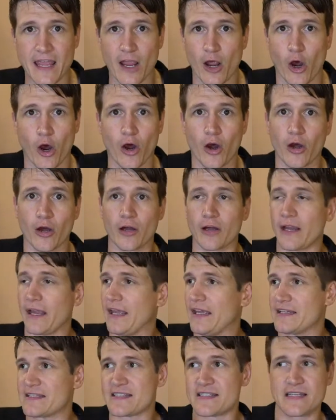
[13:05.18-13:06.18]
they are.
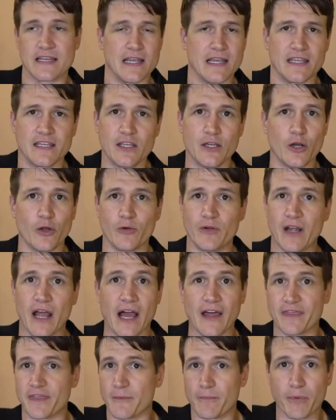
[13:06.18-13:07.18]
It's, you know,
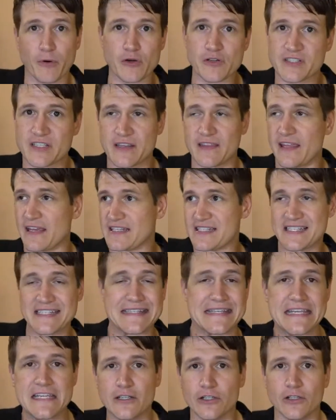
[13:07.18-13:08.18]
not the person. They
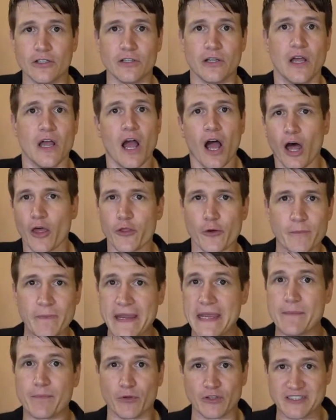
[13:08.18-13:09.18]
steal other
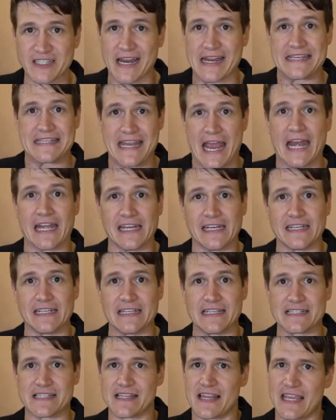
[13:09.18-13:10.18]
people's
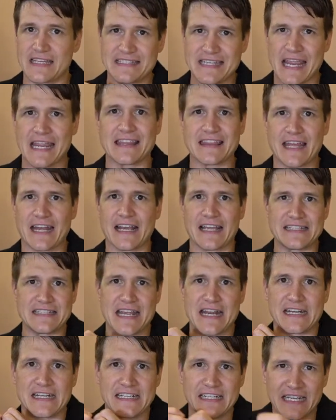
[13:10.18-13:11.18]
identities and they take that
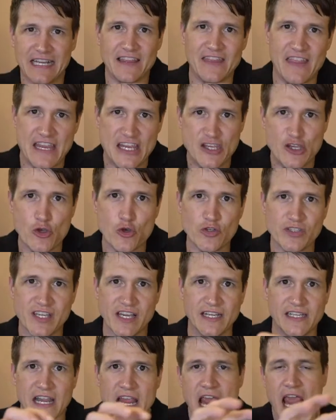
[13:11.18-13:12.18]
identity and they use
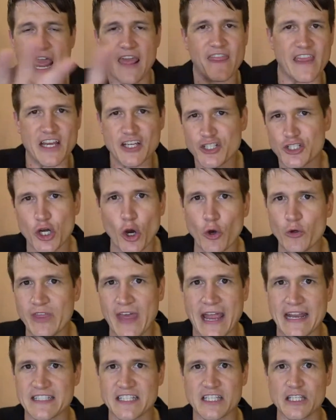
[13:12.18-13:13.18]
it and they show
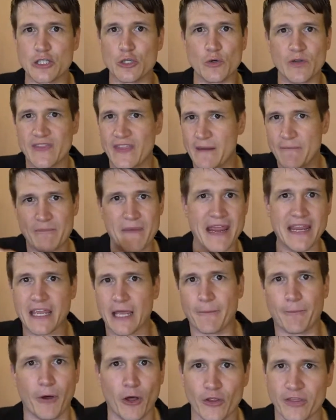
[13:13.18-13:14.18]
that to you and they make
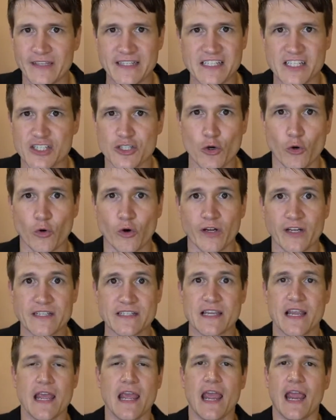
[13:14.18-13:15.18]
up all these
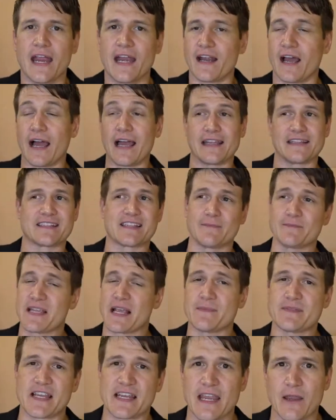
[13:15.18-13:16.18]
stories. And I
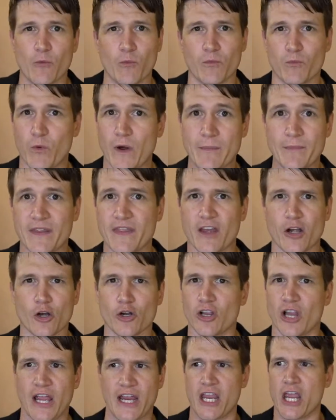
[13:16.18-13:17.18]
sometimes I get women that
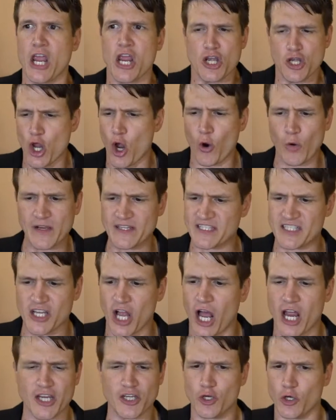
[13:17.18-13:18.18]
are like, no, it's
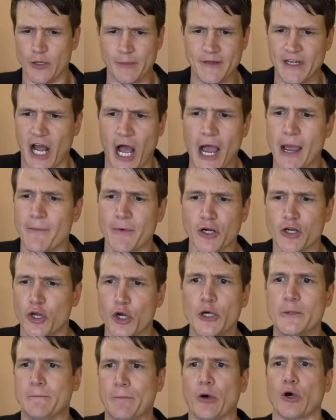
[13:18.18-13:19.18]
not, you know, I mean, I'm a
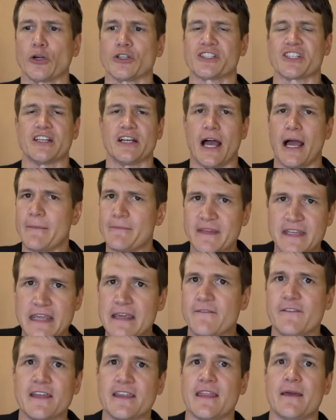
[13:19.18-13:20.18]
good person. I'm
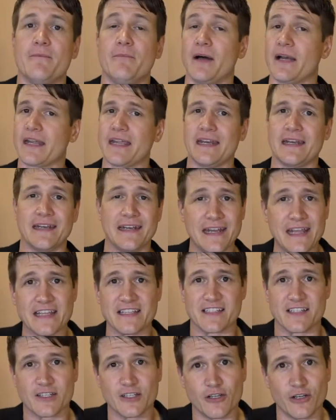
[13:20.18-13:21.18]
giving them money. And it
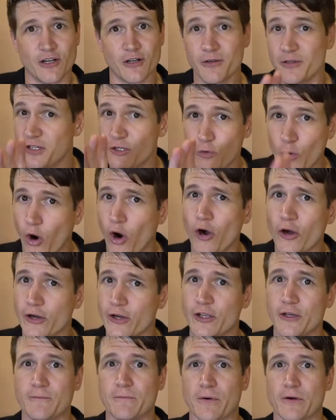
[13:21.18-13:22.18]
is, you know, you are
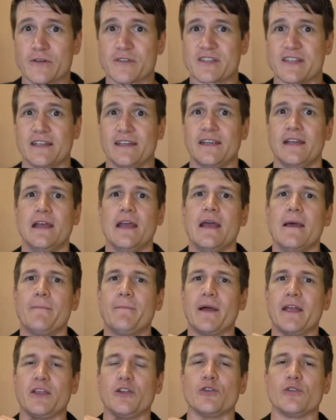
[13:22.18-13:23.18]
a good person
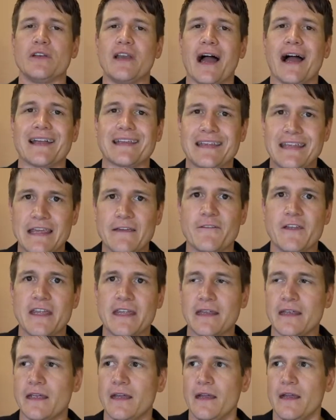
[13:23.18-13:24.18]
but you're not
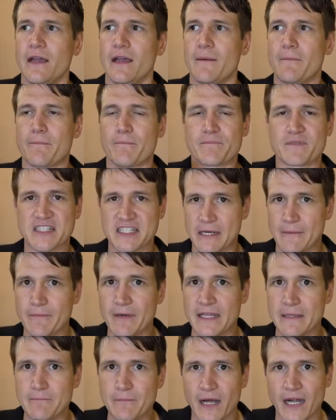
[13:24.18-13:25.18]
giving
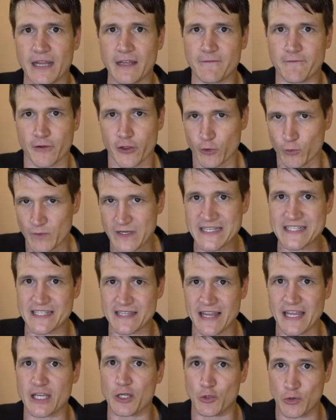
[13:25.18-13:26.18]
somebody money for the
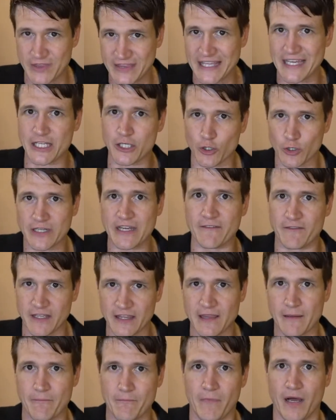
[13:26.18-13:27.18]
reason that you think you're
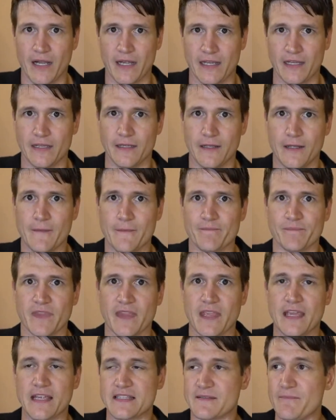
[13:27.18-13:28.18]
giving them money.
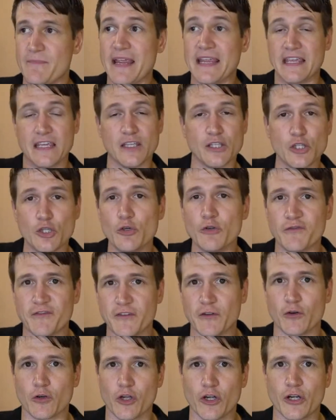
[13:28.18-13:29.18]
It's making you
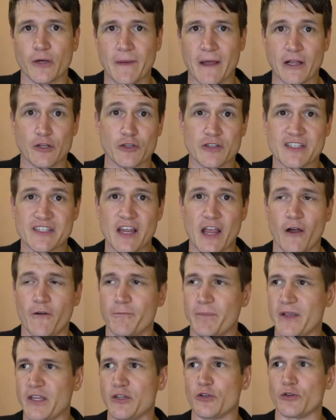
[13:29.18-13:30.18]
feel good about
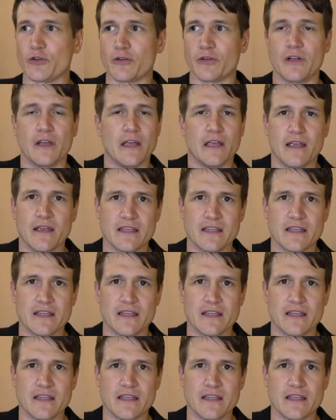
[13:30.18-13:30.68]
yourself, but you're